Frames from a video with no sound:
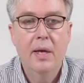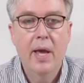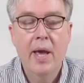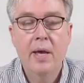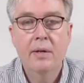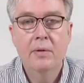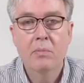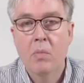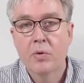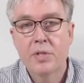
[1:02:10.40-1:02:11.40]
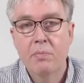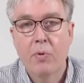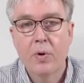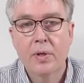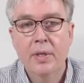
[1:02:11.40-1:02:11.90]
And most
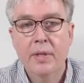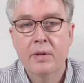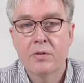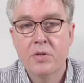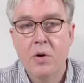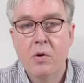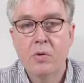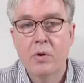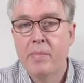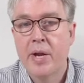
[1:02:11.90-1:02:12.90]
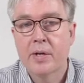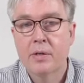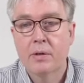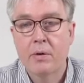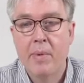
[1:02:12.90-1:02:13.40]
importantly, there's no
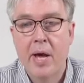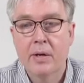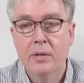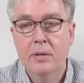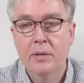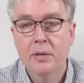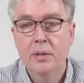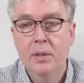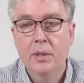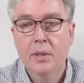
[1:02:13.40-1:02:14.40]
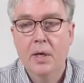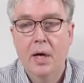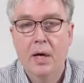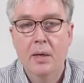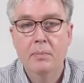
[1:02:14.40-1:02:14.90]
grammatical, grammatical
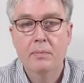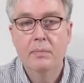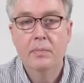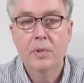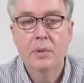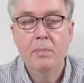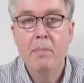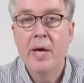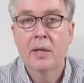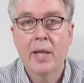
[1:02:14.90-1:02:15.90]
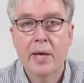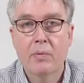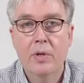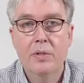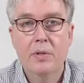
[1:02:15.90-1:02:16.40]
um, meta
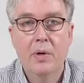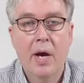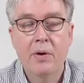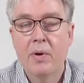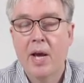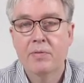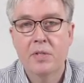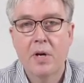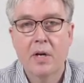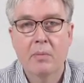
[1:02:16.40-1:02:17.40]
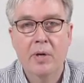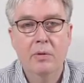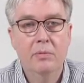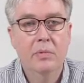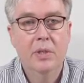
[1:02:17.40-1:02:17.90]
language. I don't have to talk
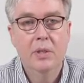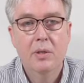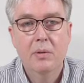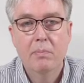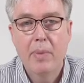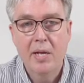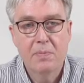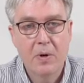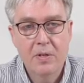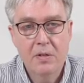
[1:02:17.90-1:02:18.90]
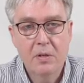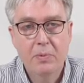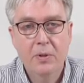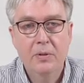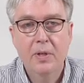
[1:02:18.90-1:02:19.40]
about past
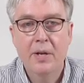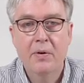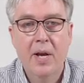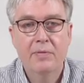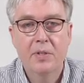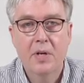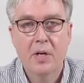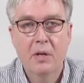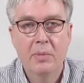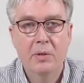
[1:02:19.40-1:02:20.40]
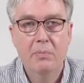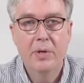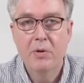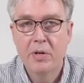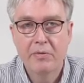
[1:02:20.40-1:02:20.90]
participle. I don't have to talk about
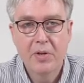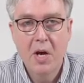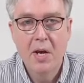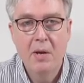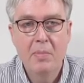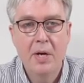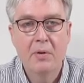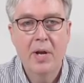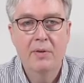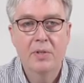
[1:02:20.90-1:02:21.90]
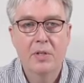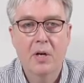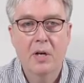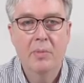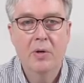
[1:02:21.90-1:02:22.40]
period of time. I don't have to
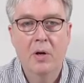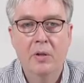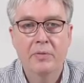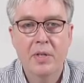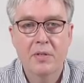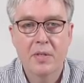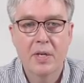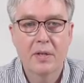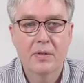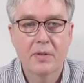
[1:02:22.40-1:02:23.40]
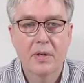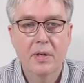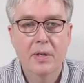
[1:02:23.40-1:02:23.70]
talk about all of these things.